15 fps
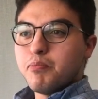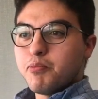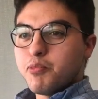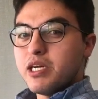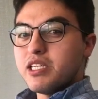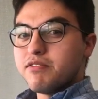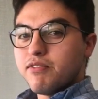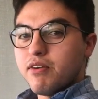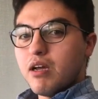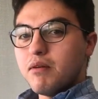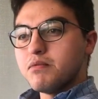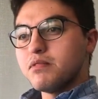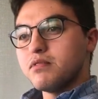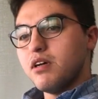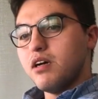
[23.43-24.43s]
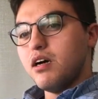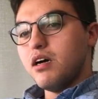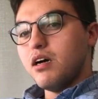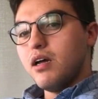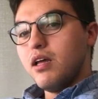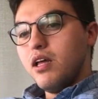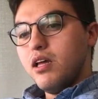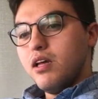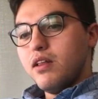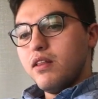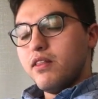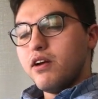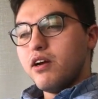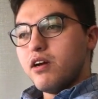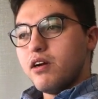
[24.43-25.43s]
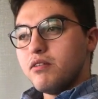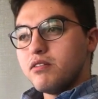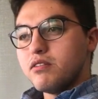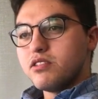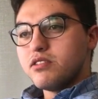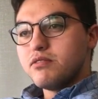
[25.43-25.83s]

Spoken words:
braced frames, they're